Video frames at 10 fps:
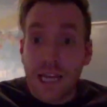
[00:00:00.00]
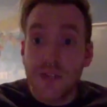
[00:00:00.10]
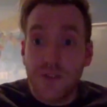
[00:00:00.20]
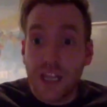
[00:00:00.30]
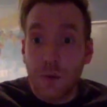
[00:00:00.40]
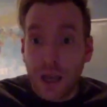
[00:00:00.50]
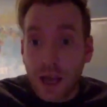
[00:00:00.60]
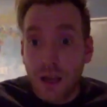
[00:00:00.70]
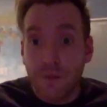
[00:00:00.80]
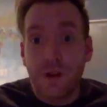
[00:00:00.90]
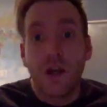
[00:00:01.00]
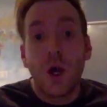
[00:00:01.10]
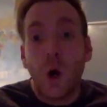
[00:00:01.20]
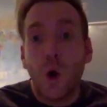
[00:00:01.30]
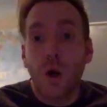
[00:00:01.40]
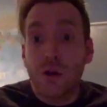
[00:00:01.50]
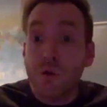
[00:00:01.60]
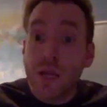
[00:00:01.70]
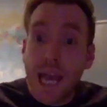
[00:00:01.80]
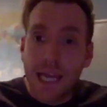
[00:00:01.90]
event that we have, or
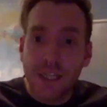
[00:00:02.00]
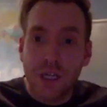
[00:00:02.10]
create